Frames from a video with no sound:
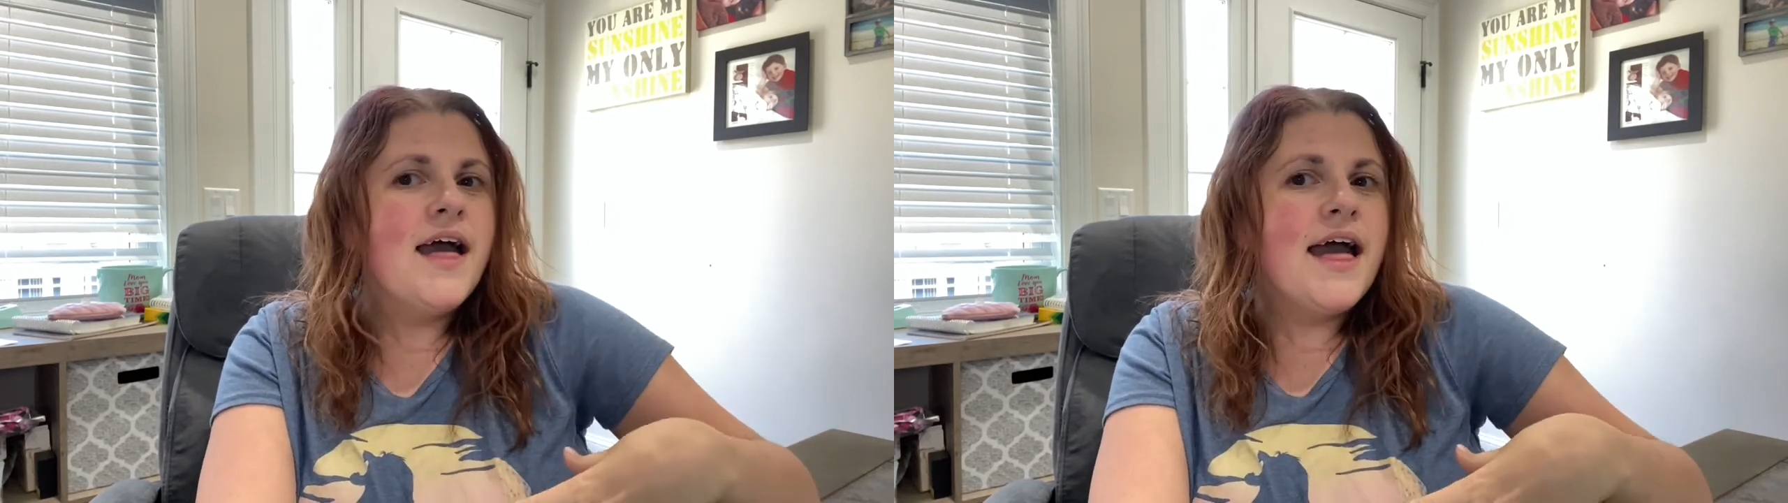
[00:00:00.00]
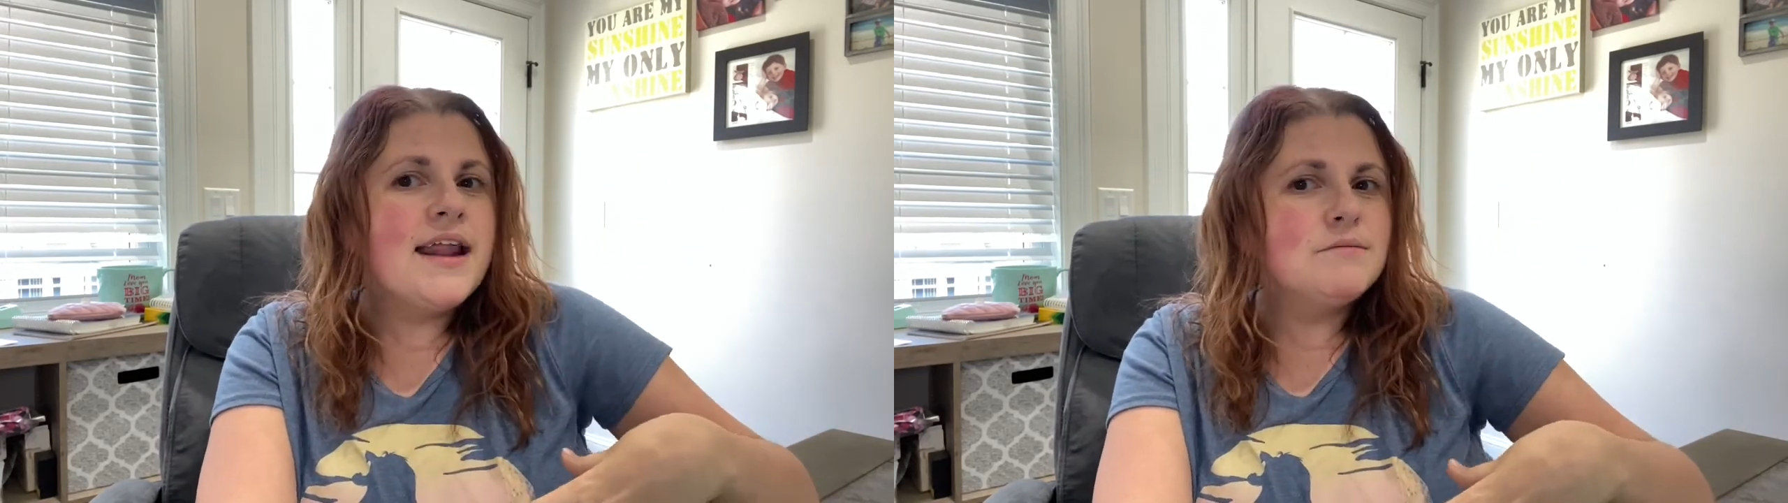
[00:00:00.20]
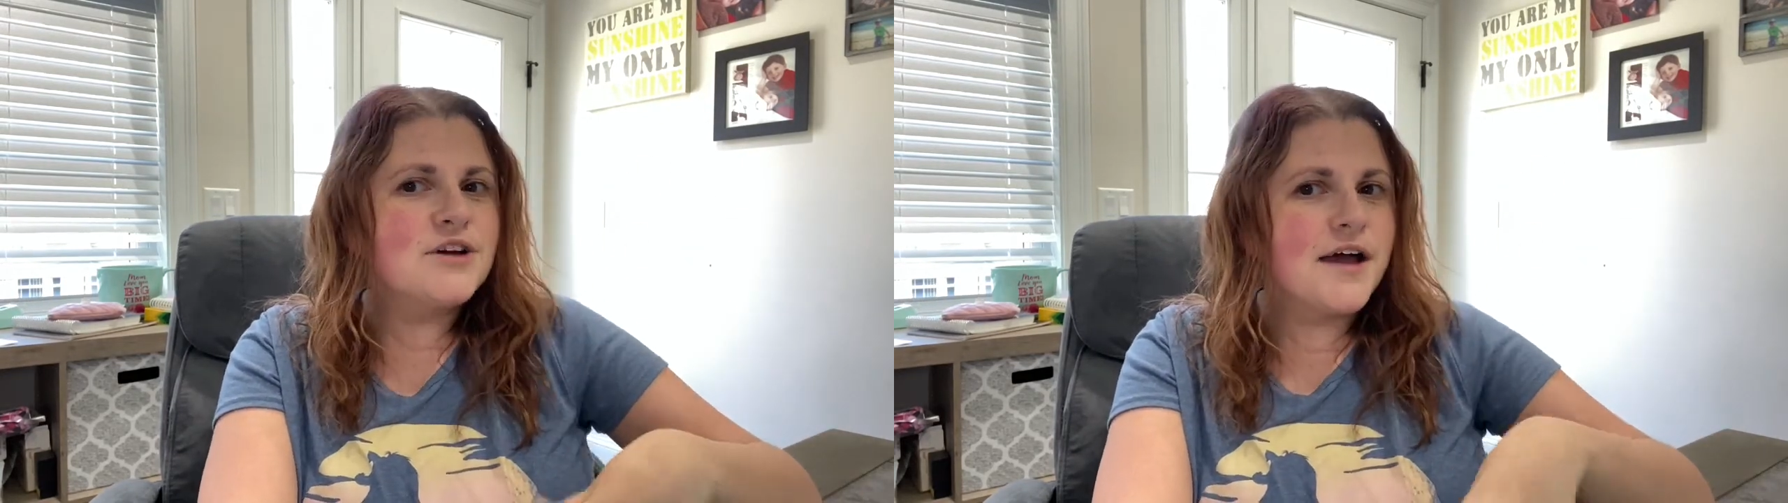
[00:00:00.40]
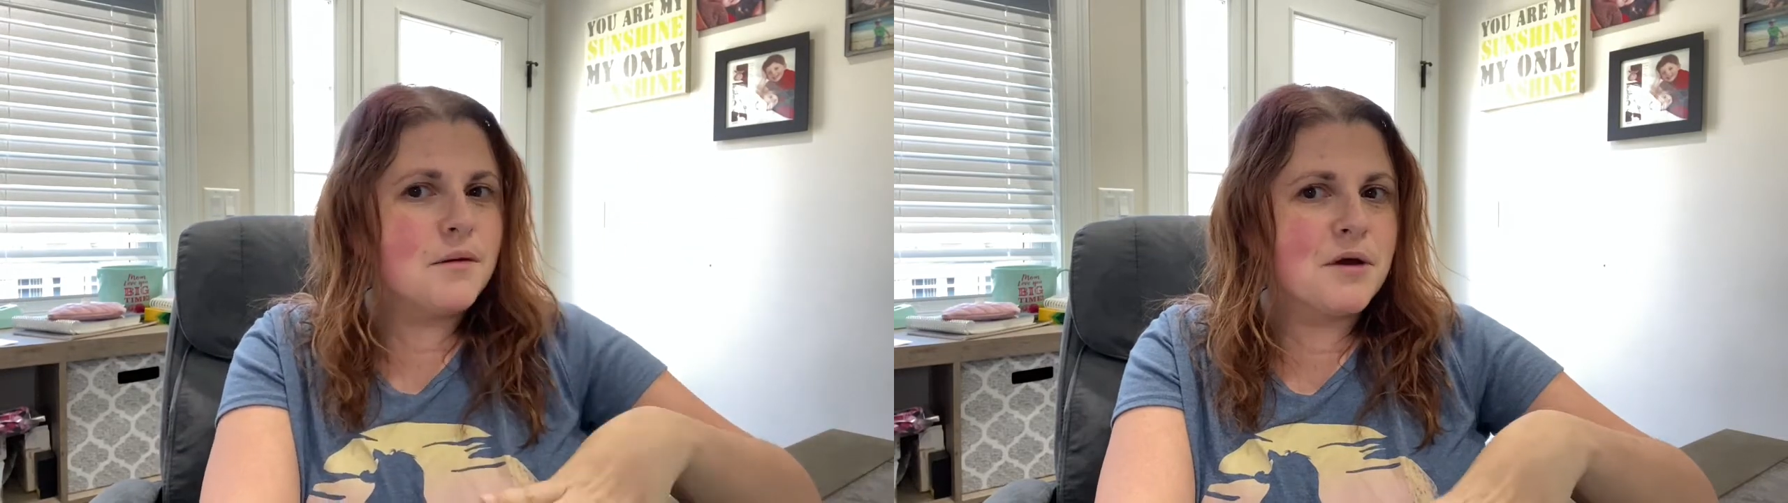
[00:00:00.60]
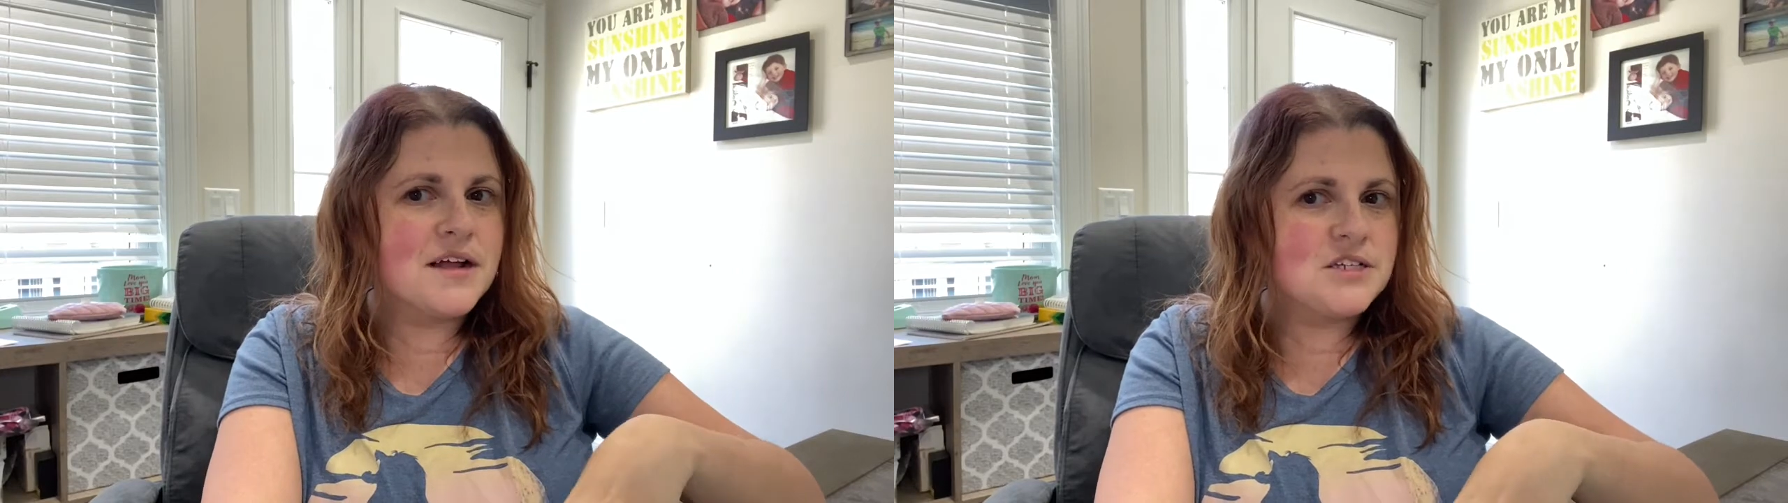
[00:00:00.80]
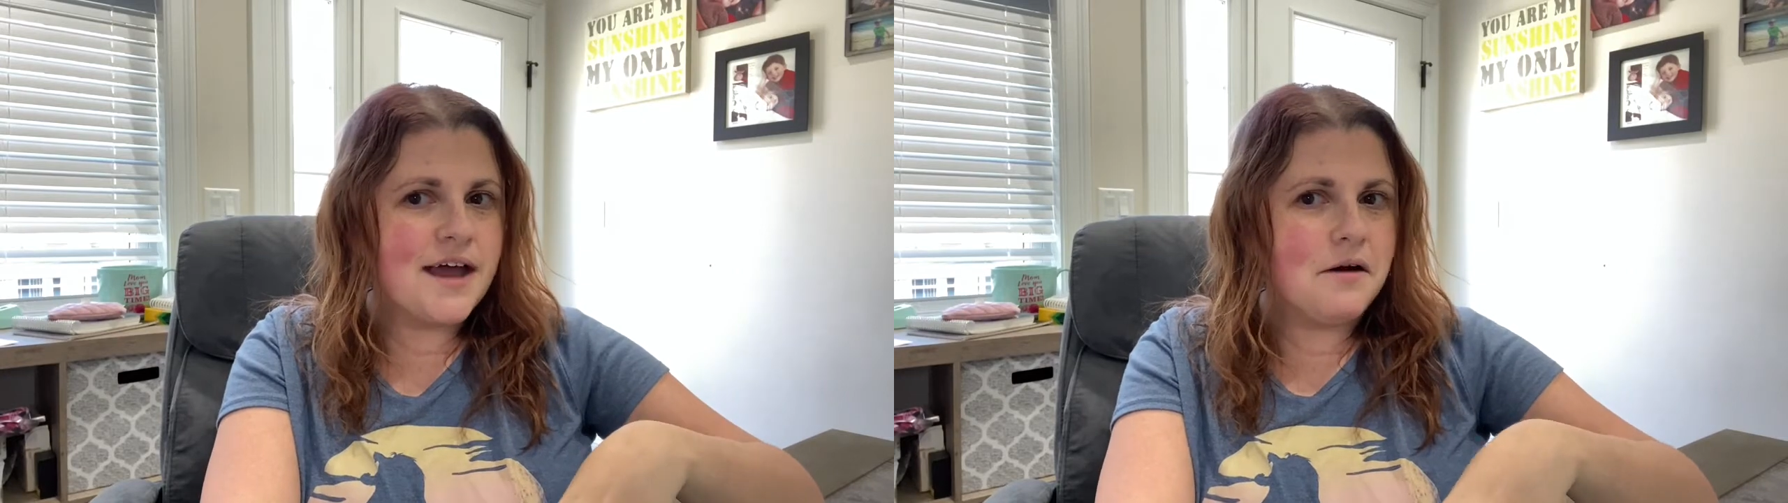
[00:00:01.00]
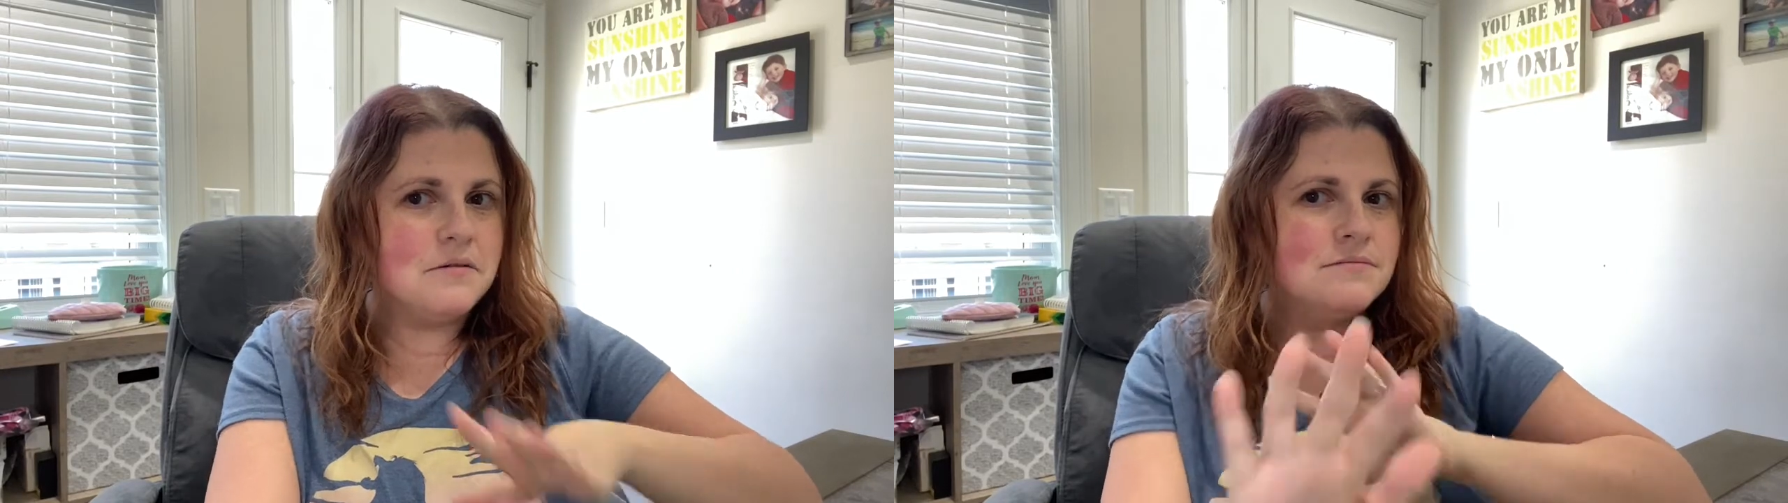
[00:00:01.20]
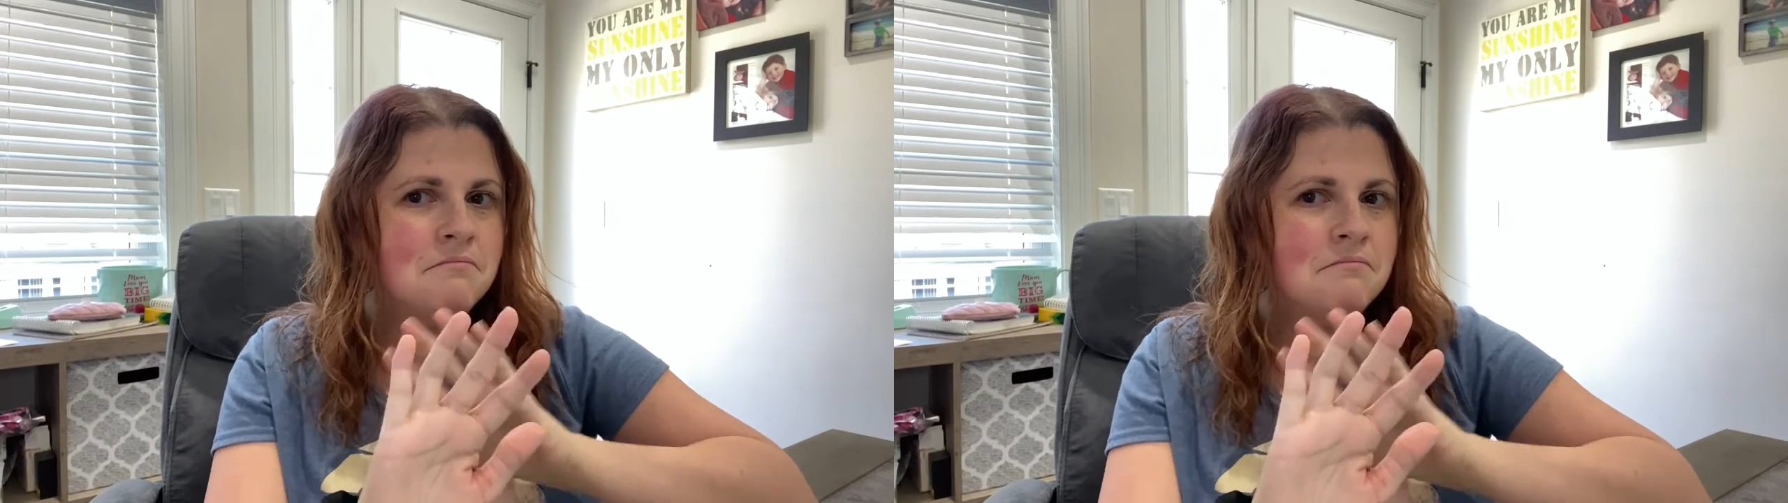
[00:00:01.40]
and I'm trying to branch out